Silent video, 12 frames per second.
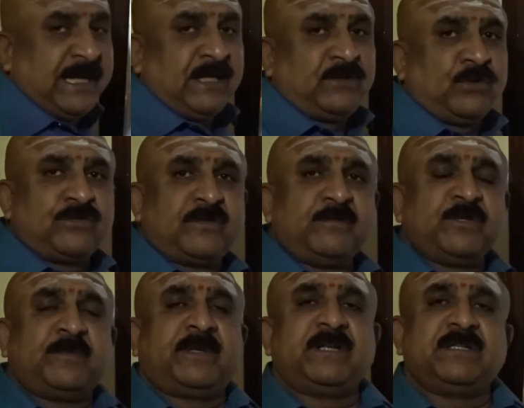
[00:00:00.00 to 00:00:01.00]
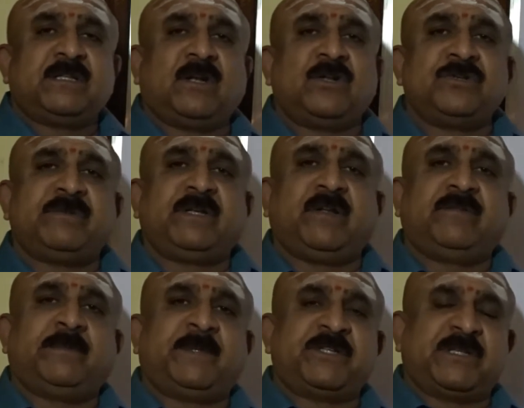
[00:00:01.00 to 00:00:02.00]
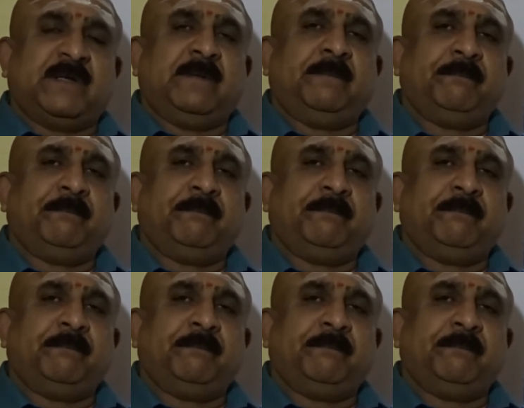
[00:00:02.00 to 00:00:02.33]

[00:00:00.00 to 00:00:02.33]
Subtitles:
8th house from Jupiter is the longevity of the person.